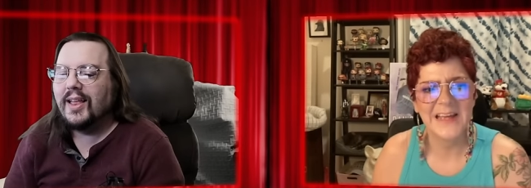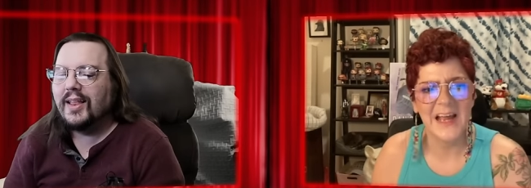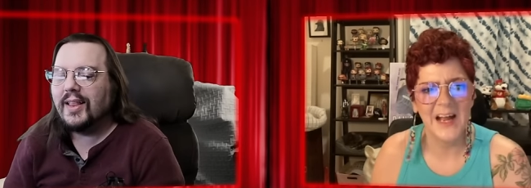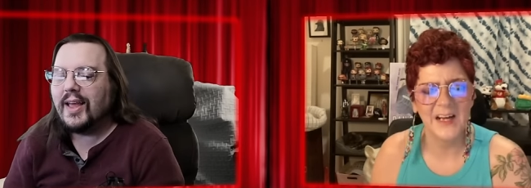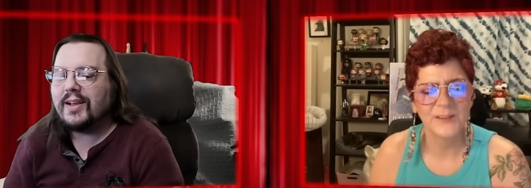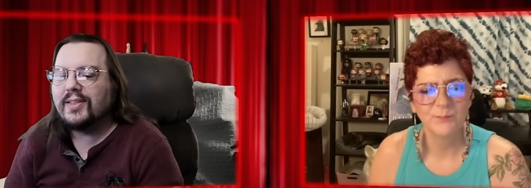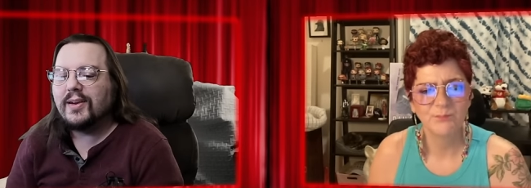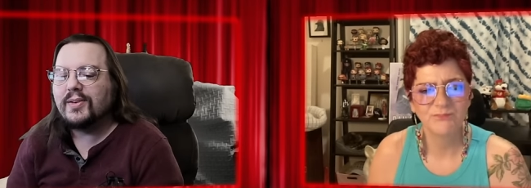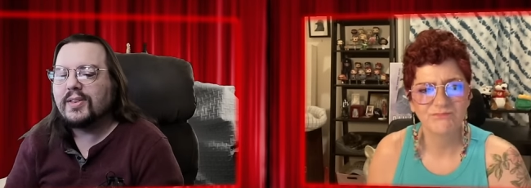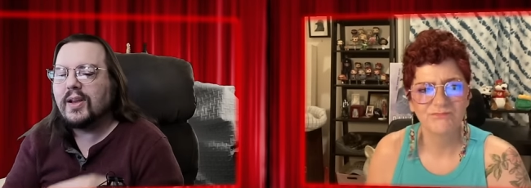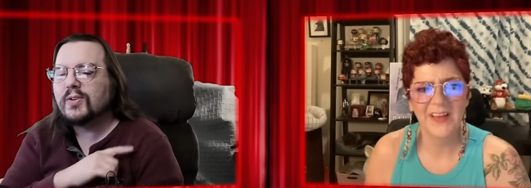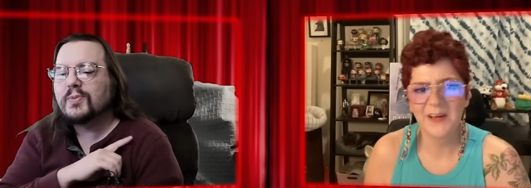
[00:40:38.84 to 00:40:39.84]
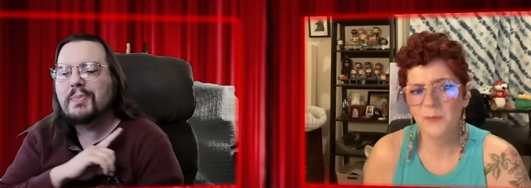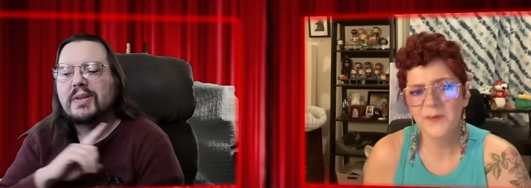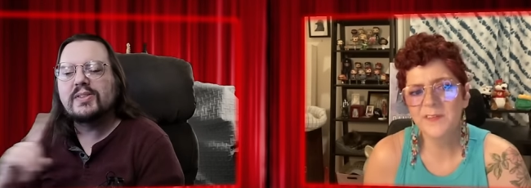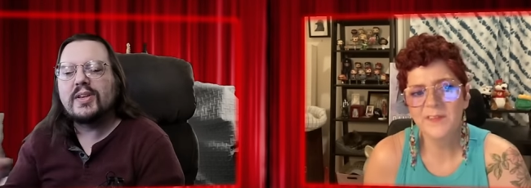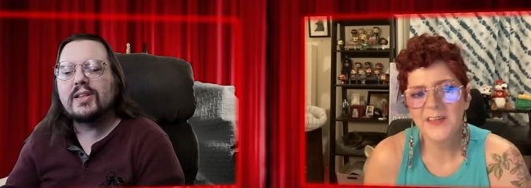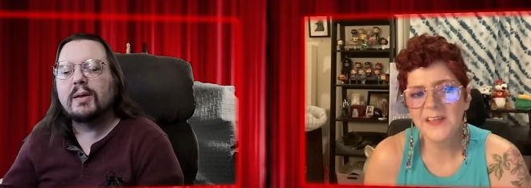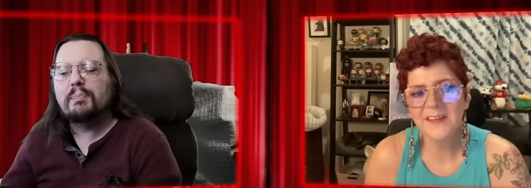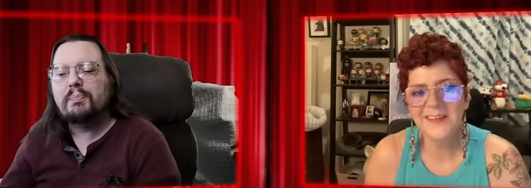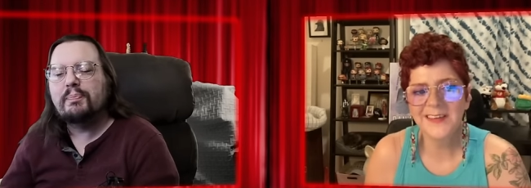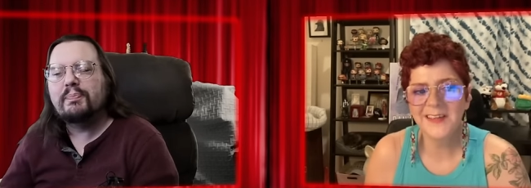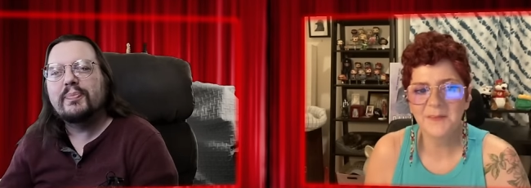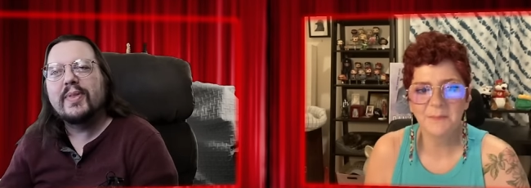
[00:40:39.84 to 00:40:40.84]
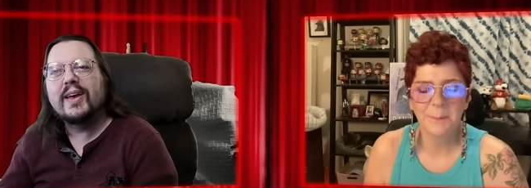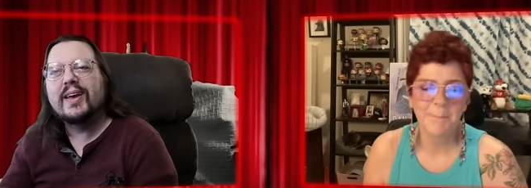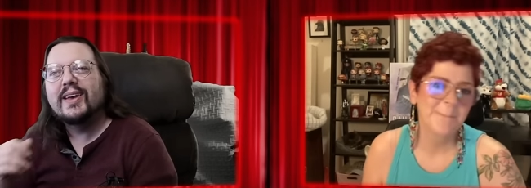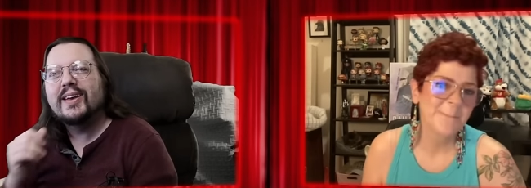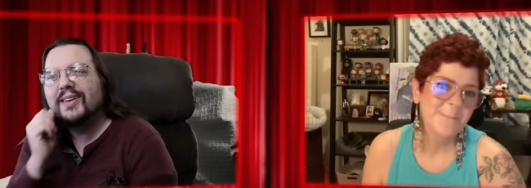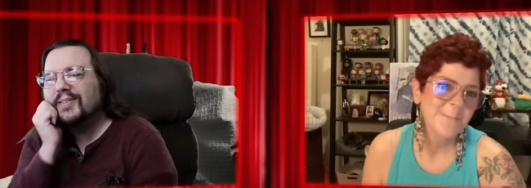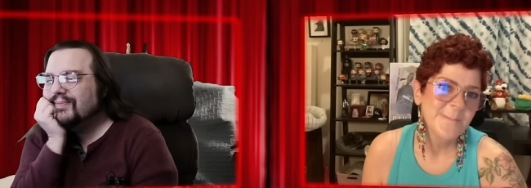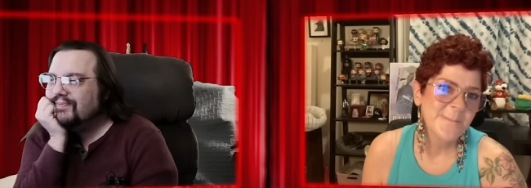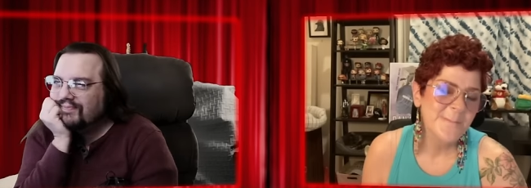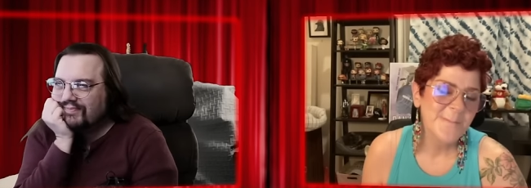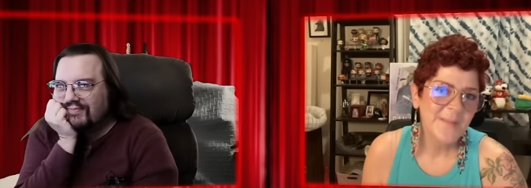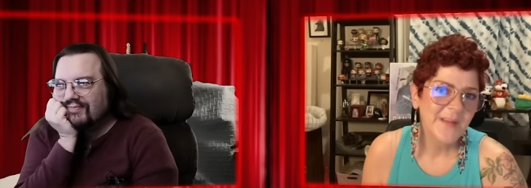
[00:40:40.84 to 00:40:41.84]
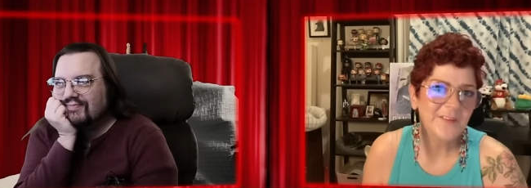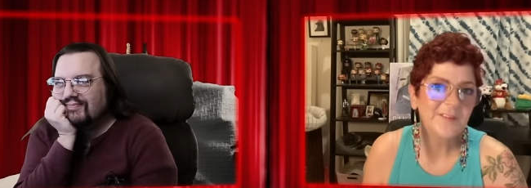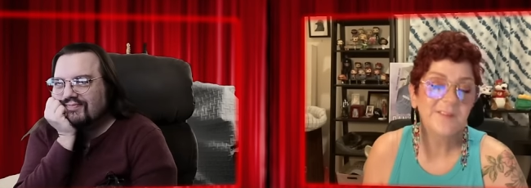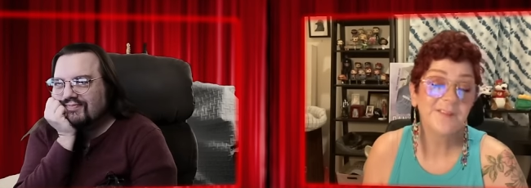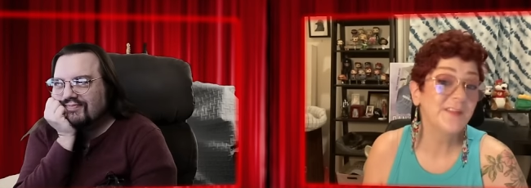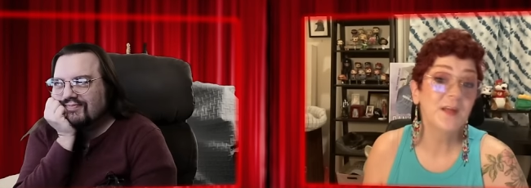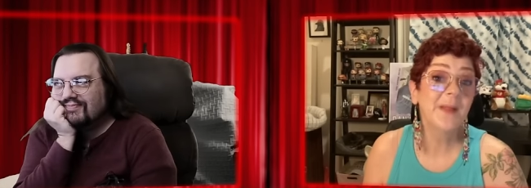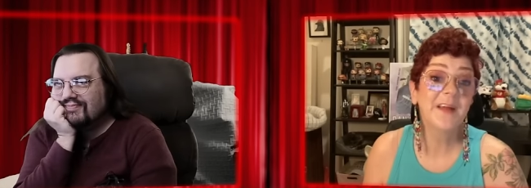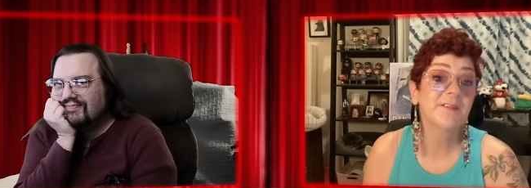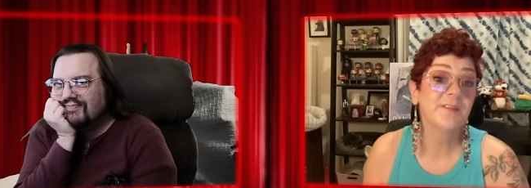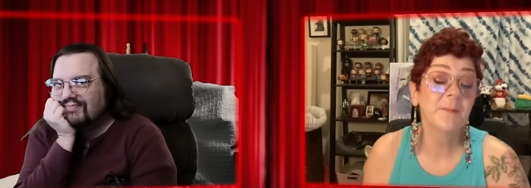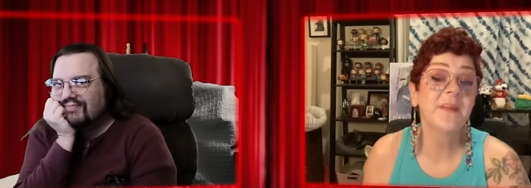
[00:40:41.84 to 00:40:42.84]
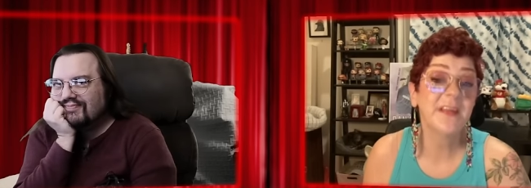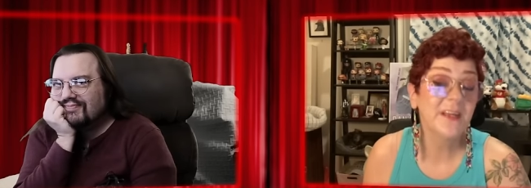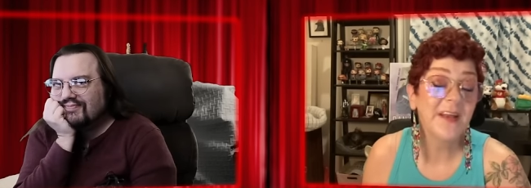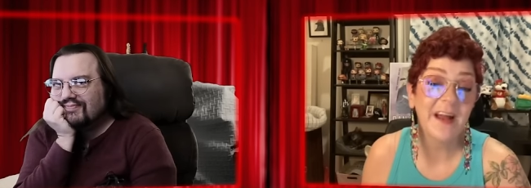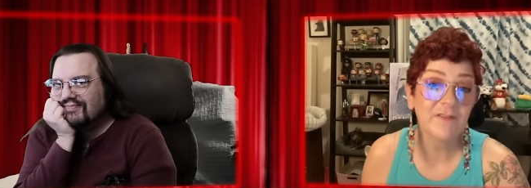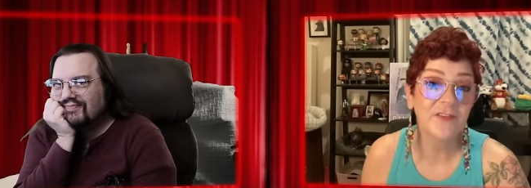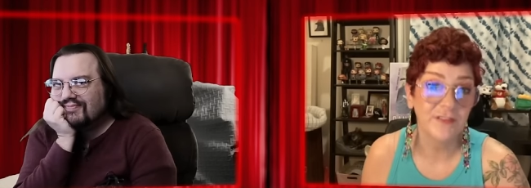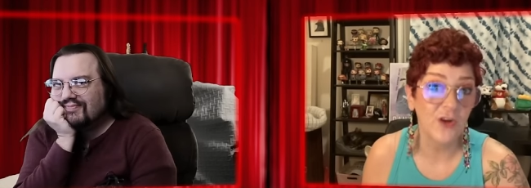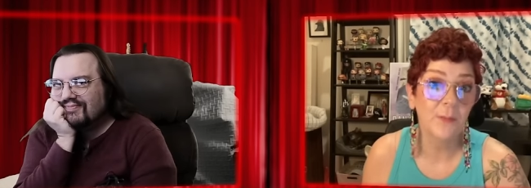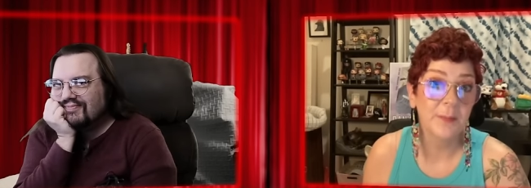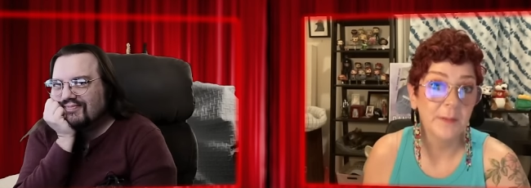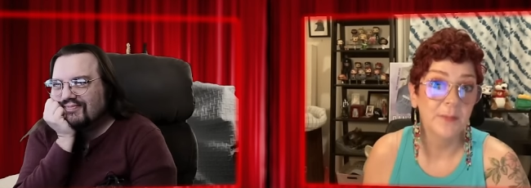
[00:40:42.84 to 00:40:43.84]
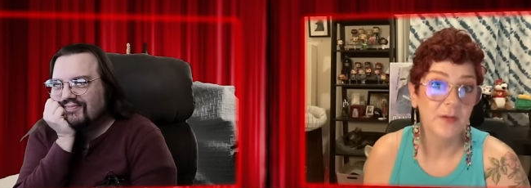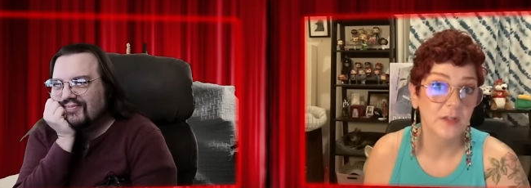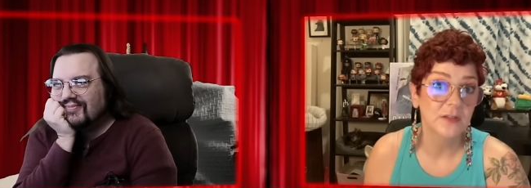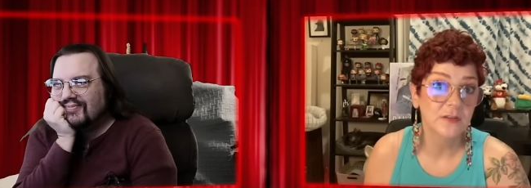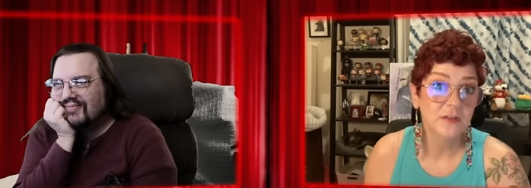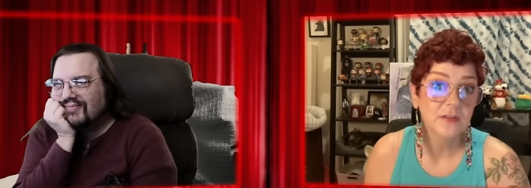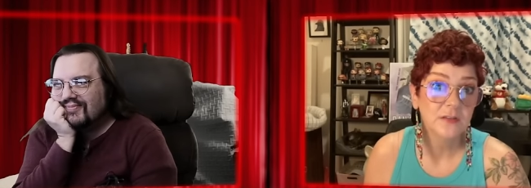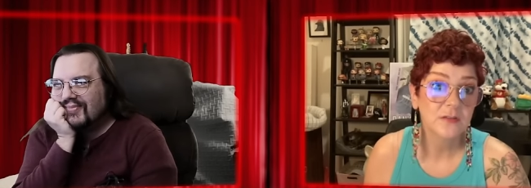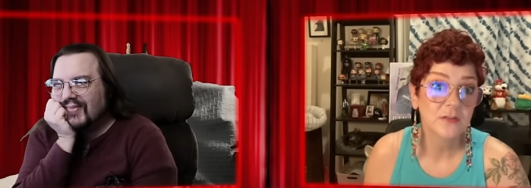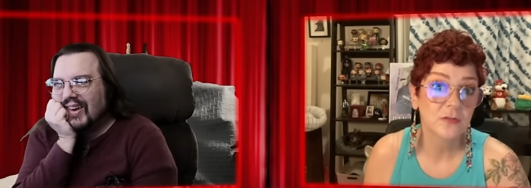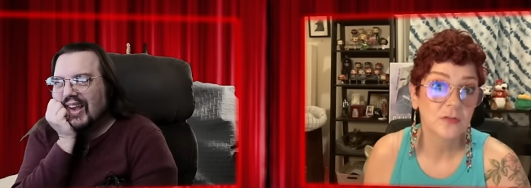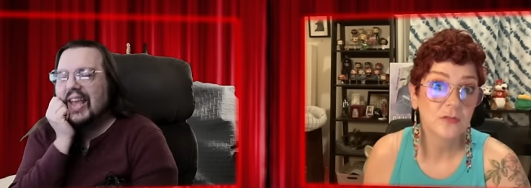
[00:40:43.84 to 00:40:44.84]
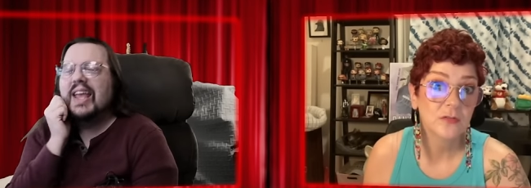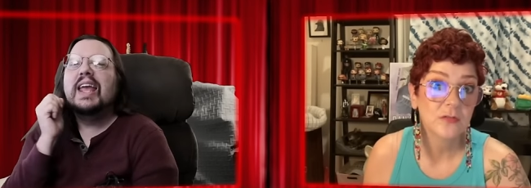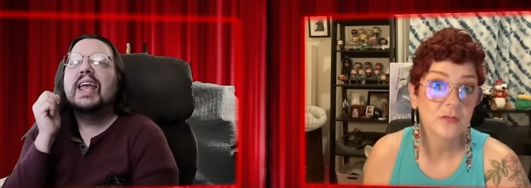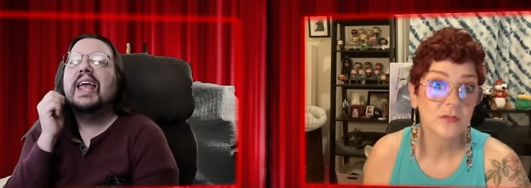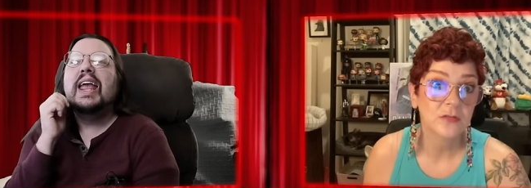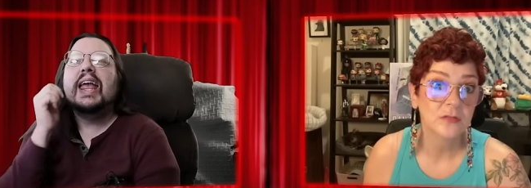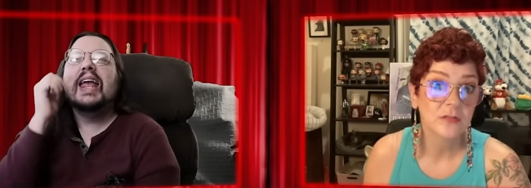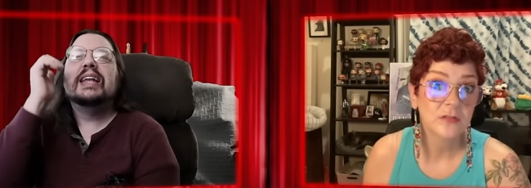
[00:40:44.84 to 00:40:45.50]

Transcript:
Speaker 1: like yeah. there, there's missing. Would,
Speaker 2: the... it doesn't seem like something you'd have to tell people it